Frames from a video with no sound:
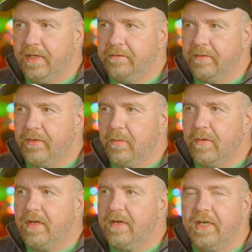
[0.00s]
an entry for
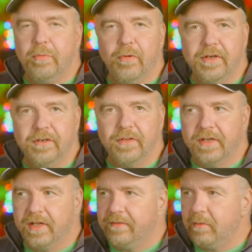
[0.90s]
1 and a pointer to the
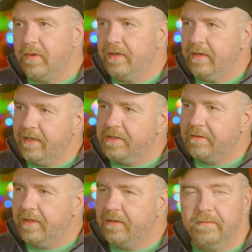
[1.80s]
data for 1, and
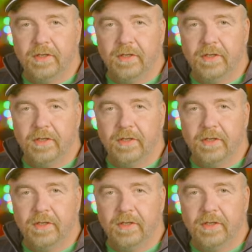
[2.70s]
so on.